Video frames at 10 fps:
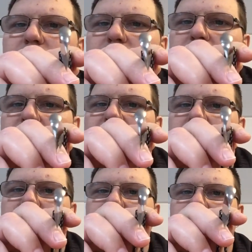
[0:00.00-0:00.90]
you can
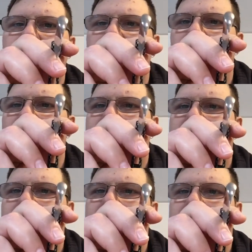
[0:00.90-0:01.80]
see there's some
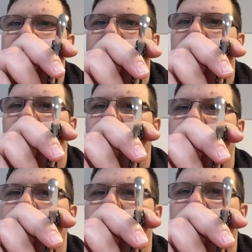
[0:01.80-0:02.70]
concavity there.
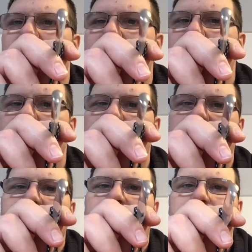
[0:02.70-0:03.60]
You
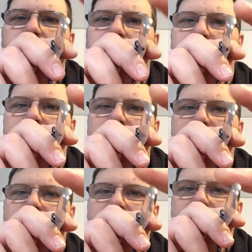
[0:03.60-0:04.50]
can see how the
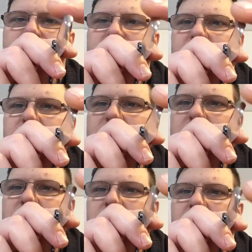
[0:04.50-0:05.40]
blade it starts at
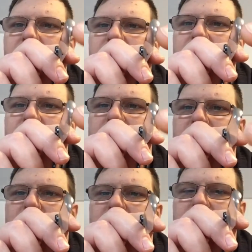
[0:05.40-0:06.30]
the spine and it
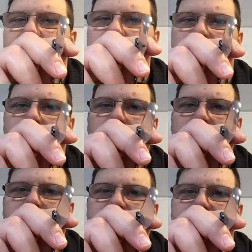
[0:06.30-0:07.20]
and it
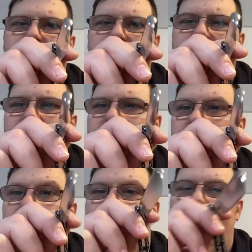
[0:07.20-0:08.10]
works into
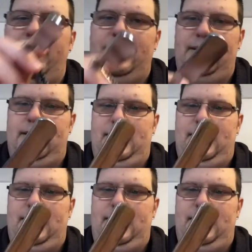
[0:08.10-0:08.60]
the point.